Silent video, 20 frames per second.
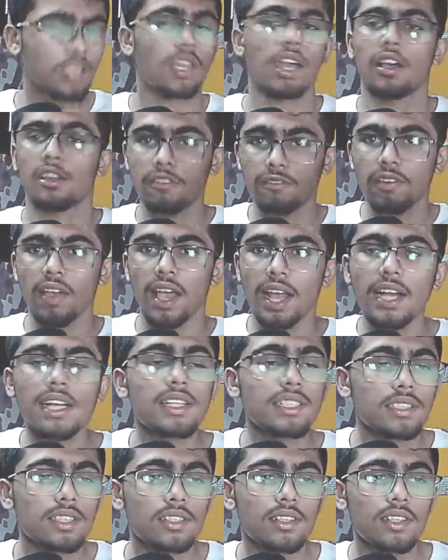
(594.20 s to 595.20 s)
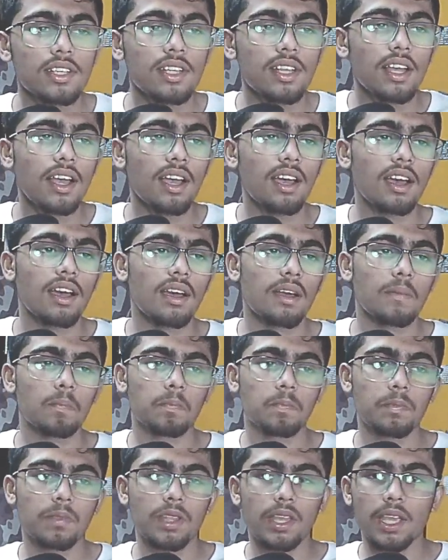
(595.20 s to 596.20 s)
facts
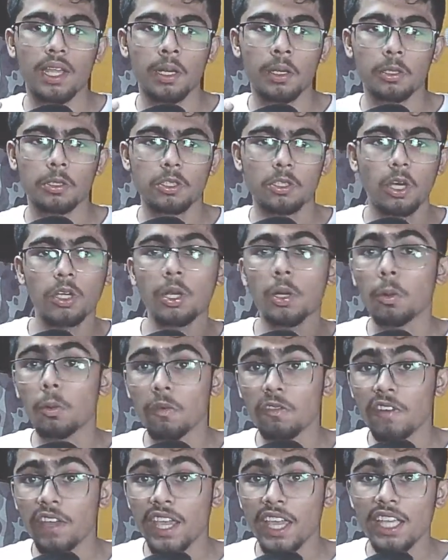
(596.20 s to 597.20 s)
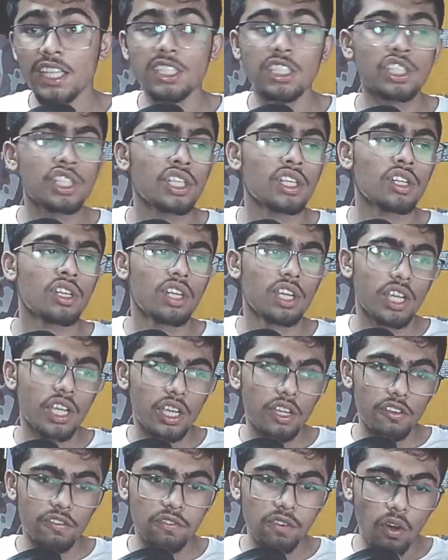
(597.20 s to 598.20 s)
in certain ways
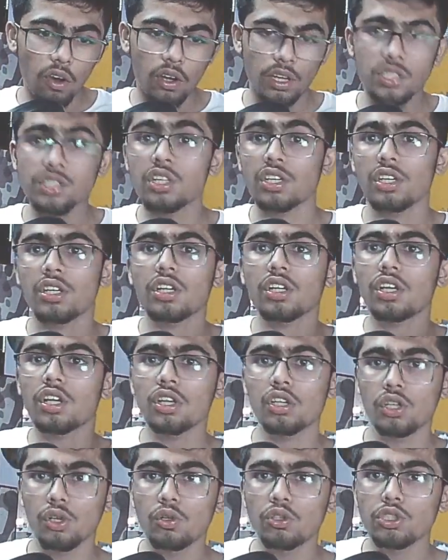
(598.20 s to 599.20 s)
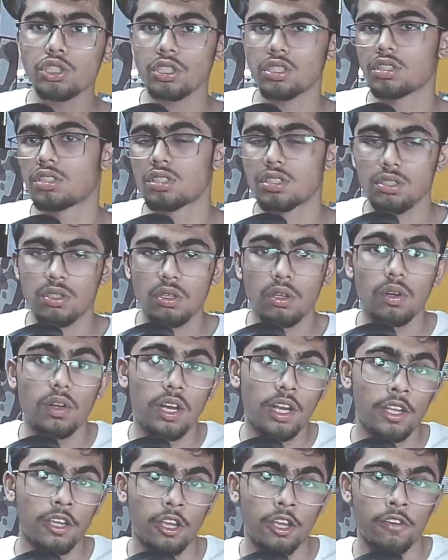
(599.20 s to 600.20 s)
for certain conclusions. So
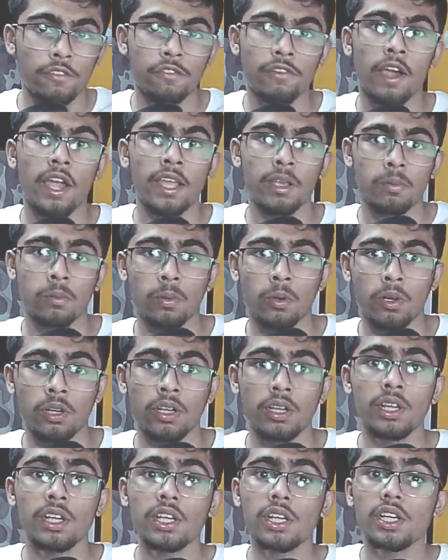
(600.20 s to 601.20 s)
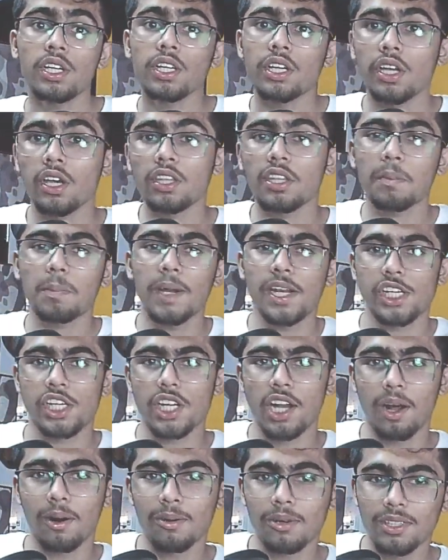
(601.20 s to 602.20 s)
if I would turn the pressure
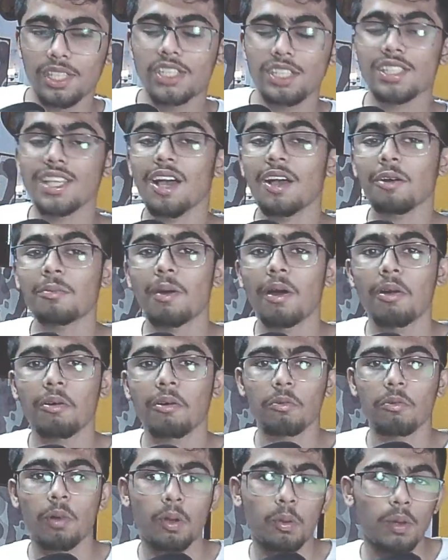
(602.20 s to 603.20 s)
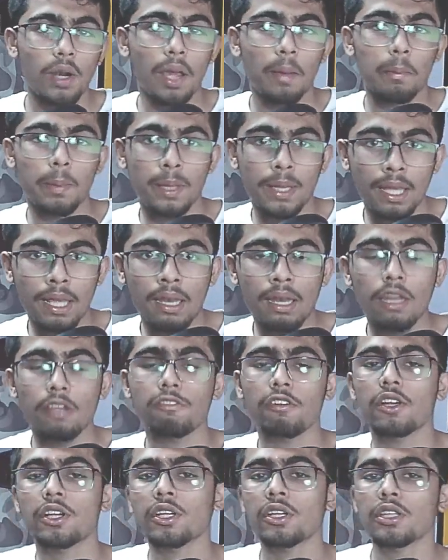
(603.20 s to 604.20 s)
down to this, how about would happen then? If
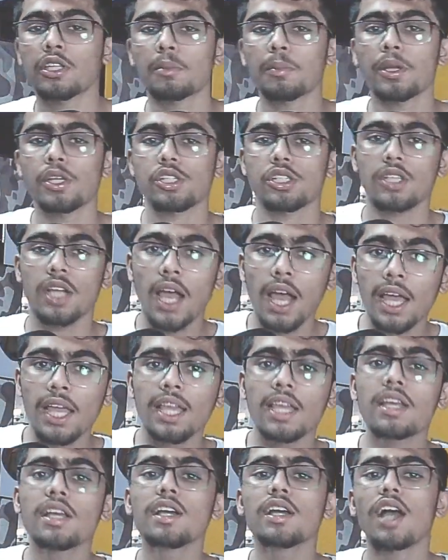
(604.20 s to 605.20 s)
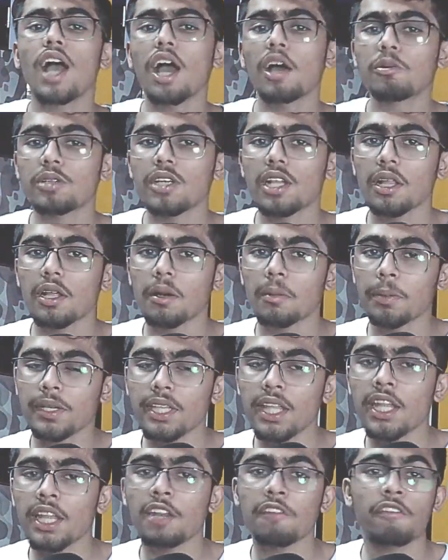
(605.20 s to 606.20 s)
I turn the pressure high, how would that happen
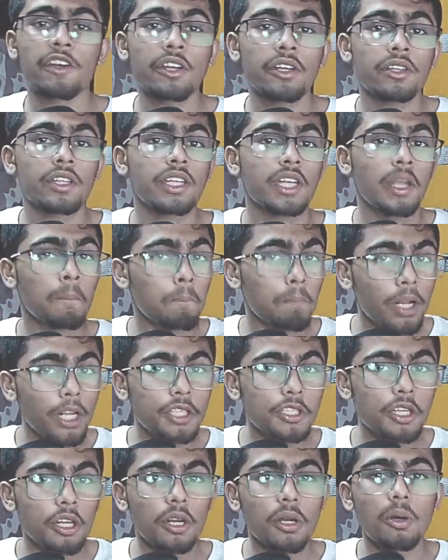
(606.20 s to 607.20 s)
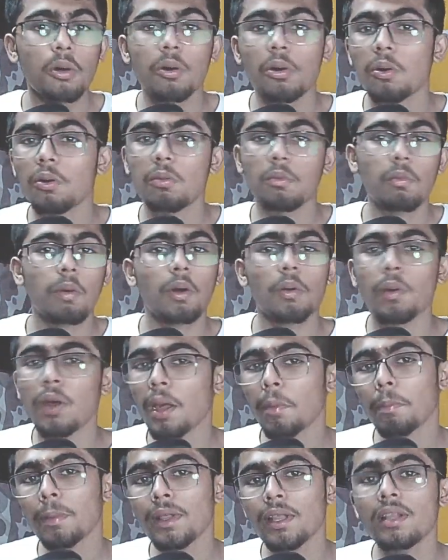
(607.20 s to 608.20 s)
then? If I turn the temperature low, what would
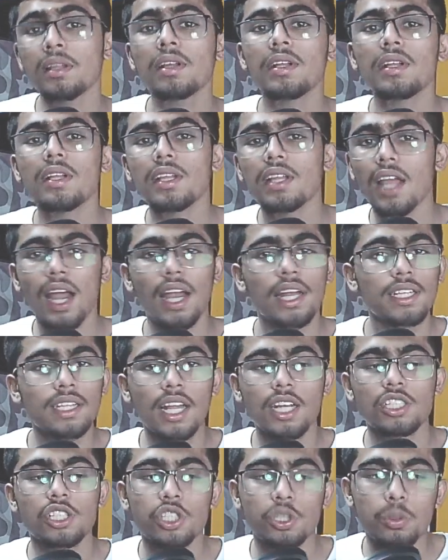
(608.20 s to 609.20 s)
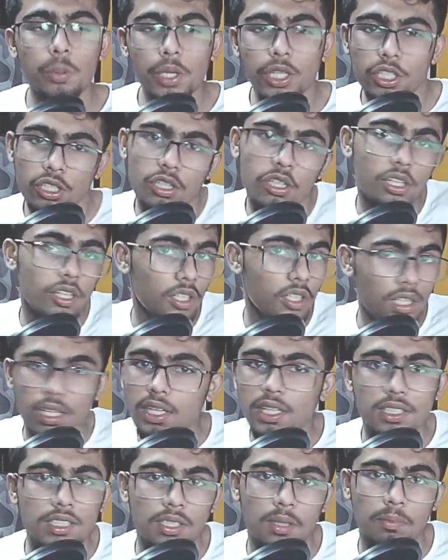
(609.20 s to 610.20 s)
happen at that situation?
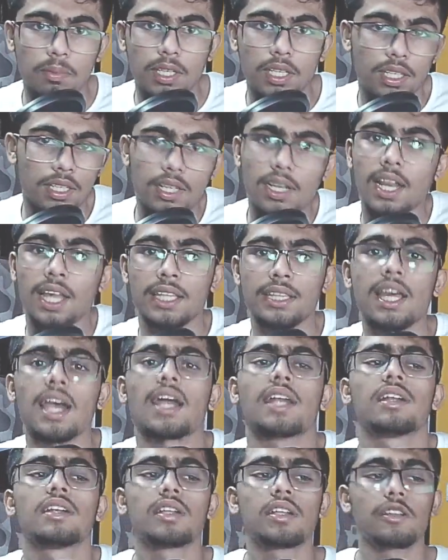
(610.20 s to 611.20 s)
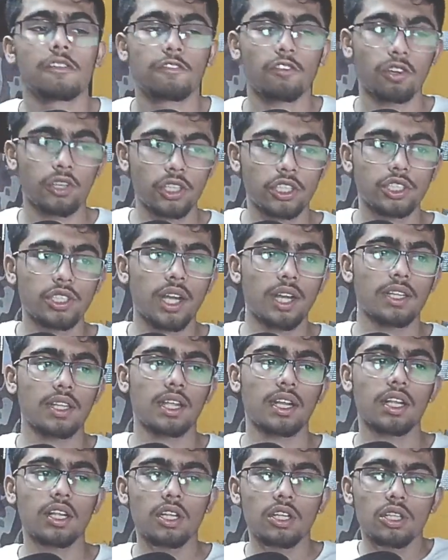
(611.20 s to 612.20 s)
Something like that, if you understand that.
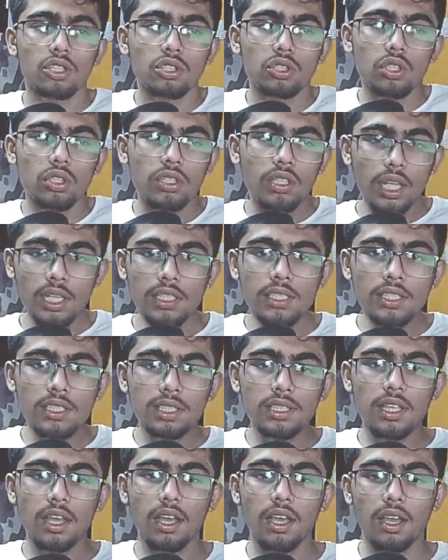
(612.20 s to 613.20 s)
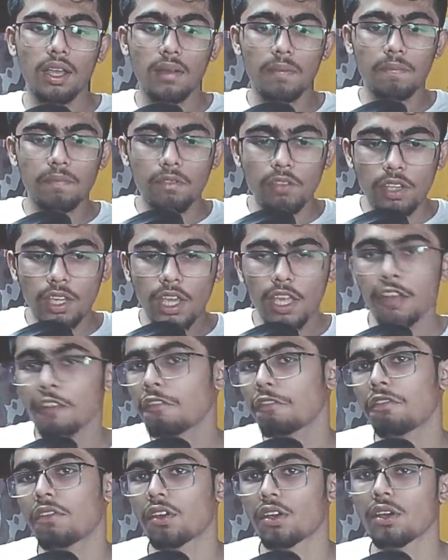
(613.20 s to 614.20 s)
So thus we
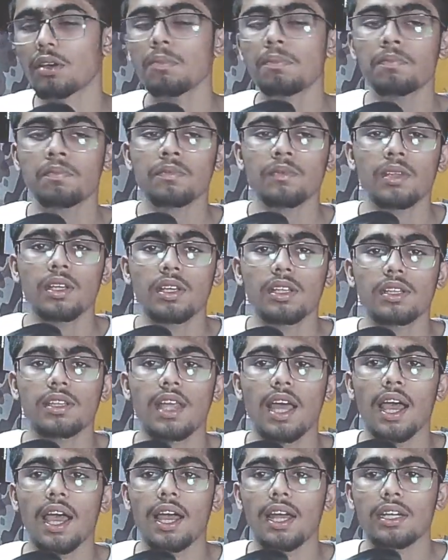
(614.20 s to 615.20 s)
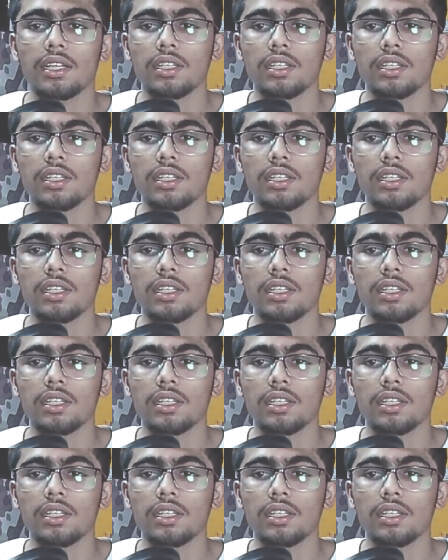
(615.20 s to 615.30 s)
infer that